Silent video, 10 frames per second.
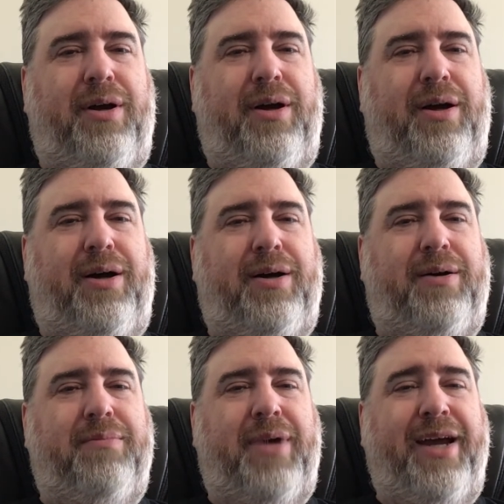
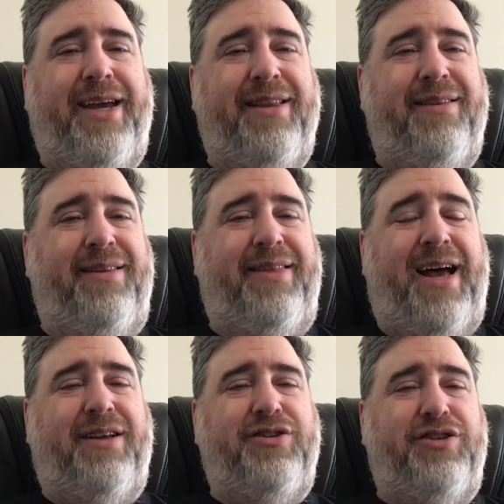Again,
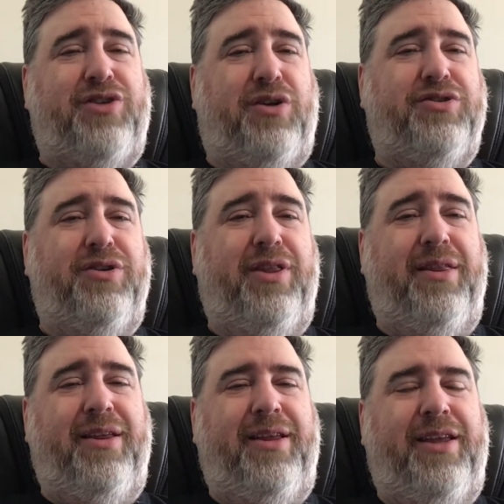knowledge is
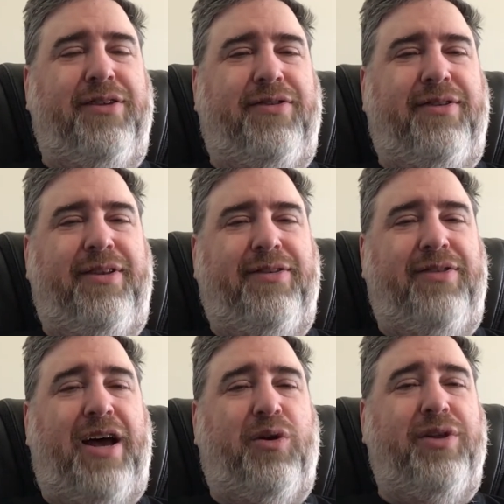
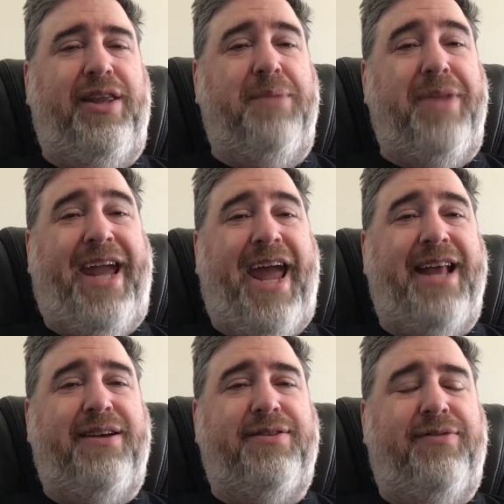not only the
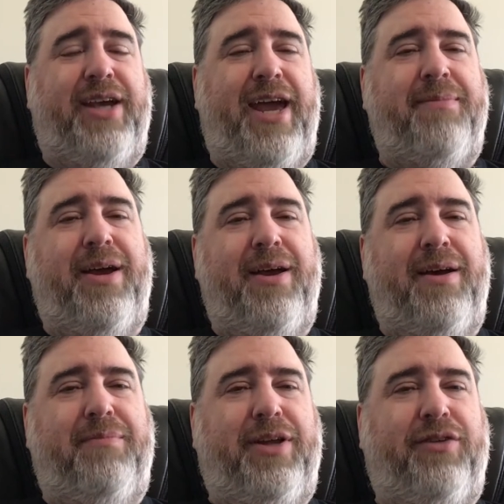mechanics of the game,
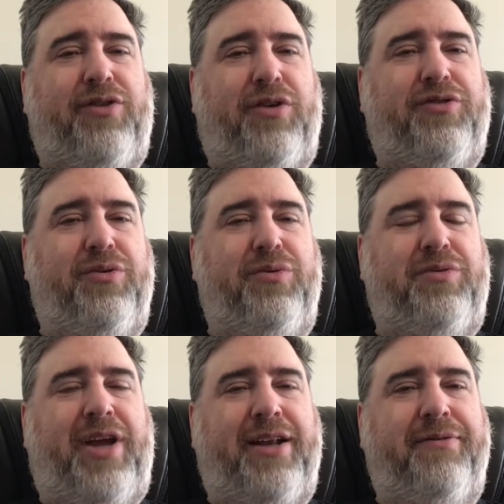but it's also
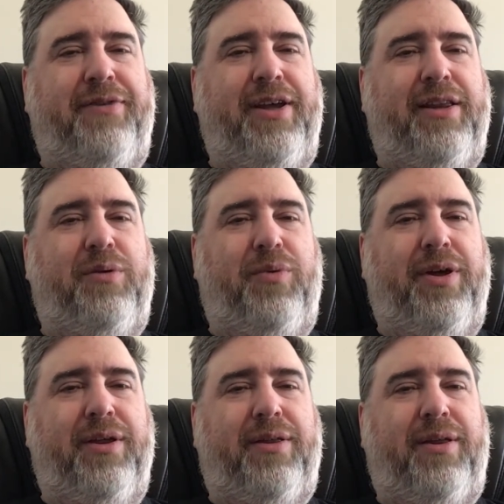kind of dealing
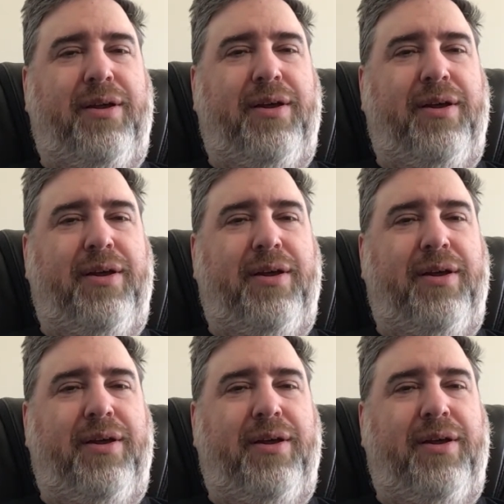with